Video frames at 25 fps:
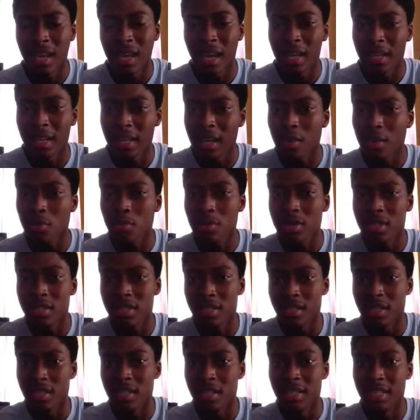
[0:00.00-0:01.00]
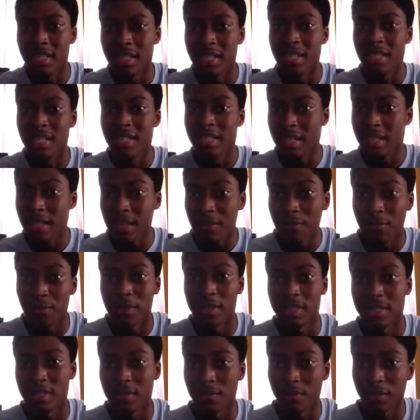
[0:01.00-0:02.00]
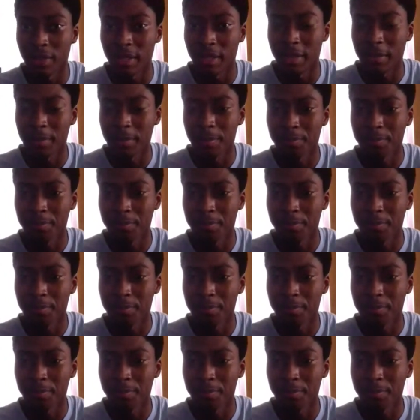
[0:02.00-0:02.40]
and the other one is good defensively.